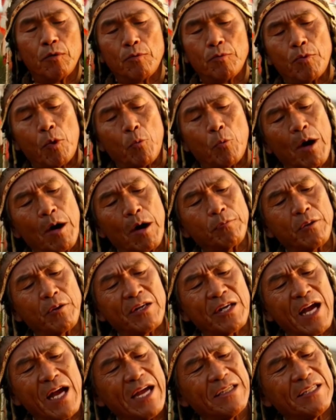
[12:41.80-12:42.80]
Smart
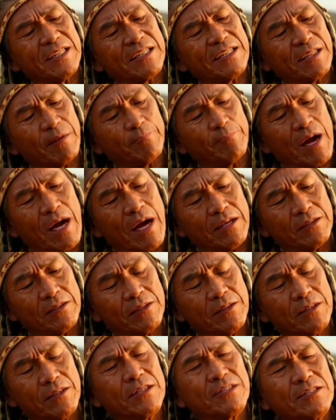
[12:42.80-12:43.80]
meters hide this
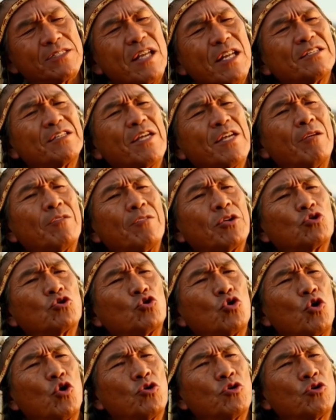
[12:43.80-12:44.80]
best, which is how they
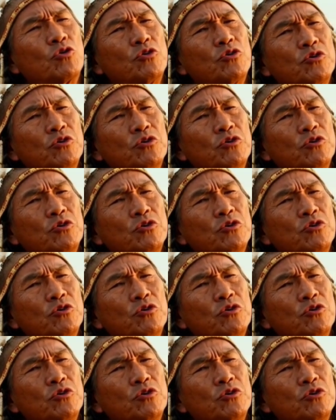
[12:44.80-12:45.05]
control us.